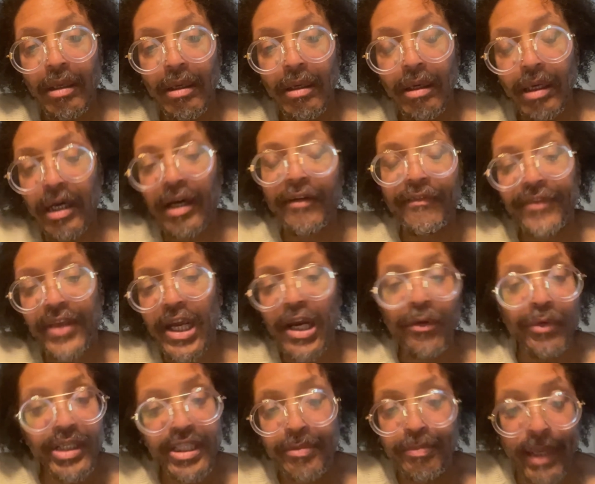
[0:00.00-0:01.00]
of their
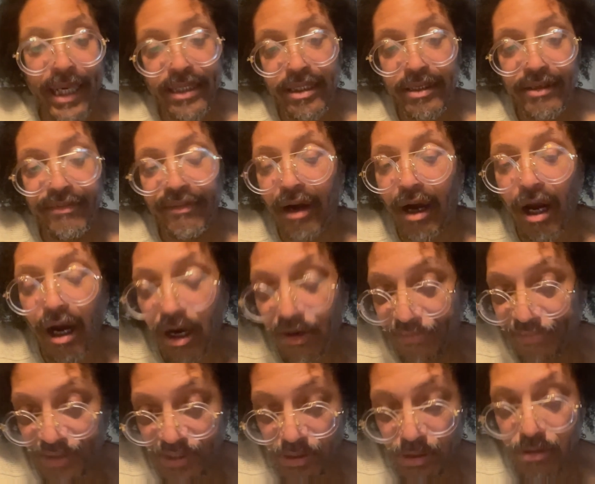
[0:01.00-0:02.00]
respective
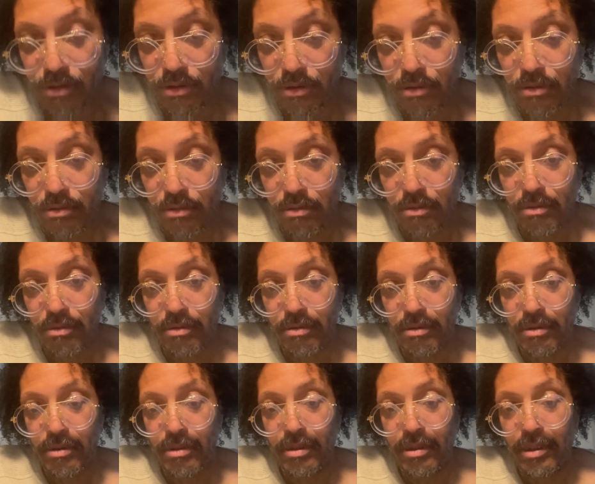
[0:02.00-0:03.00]
offices.
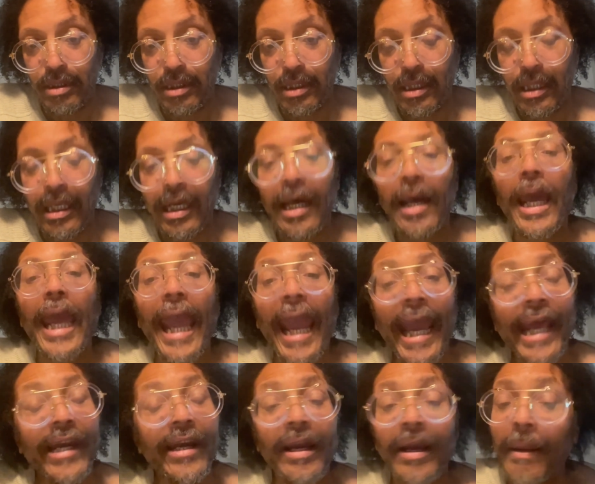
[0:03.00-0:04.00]

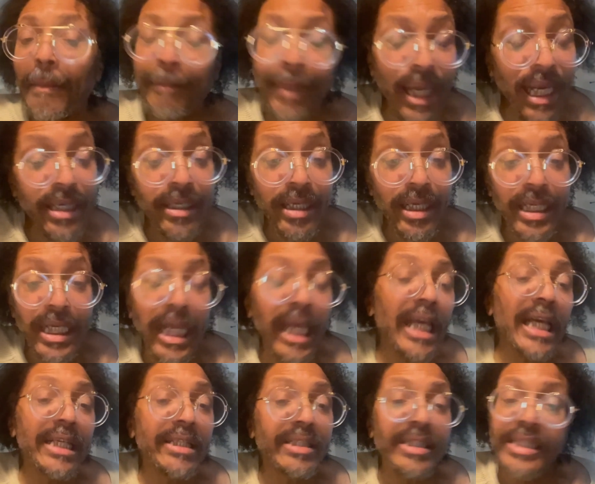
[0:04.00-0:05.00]
And an opinion
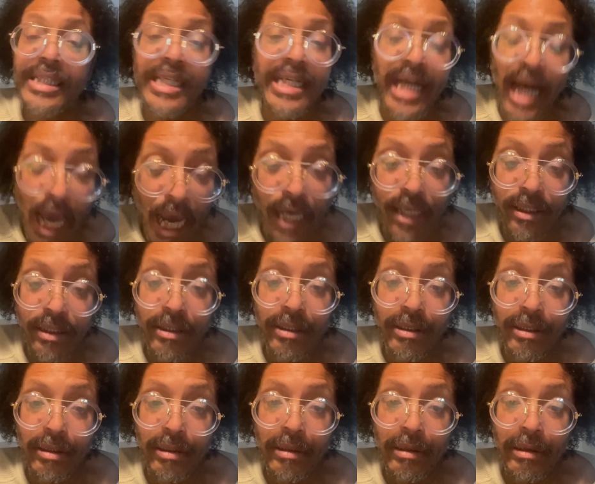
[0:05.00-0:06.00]
is not
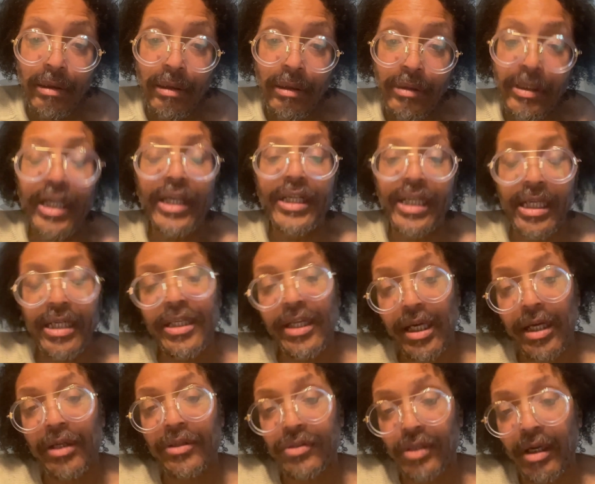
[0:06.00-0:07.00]
the
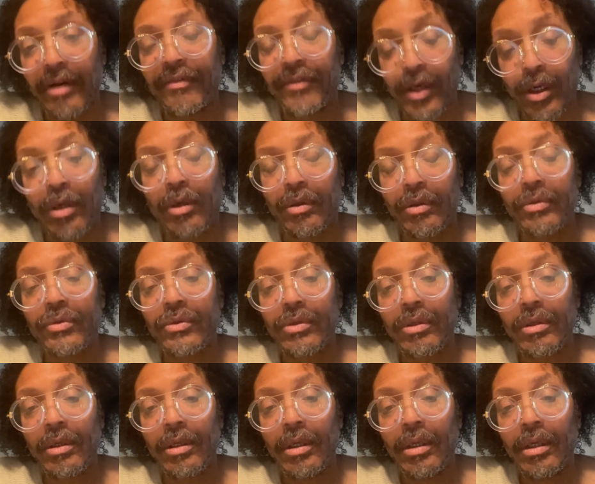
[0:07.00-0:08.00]
details of those
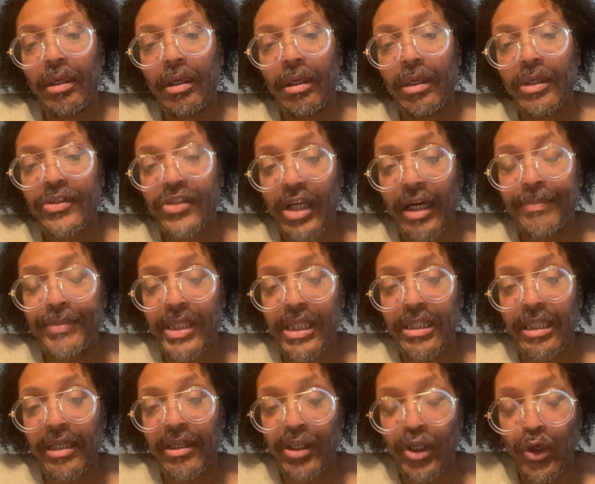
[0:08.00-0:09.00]
subjects
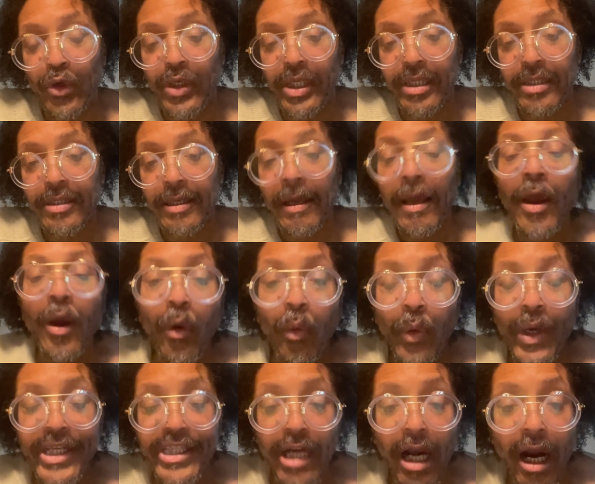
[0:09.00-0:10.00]
and duties,
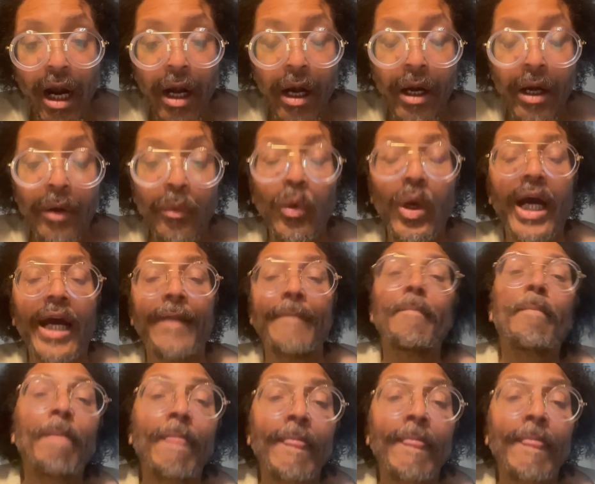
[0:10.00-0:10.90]
which are what?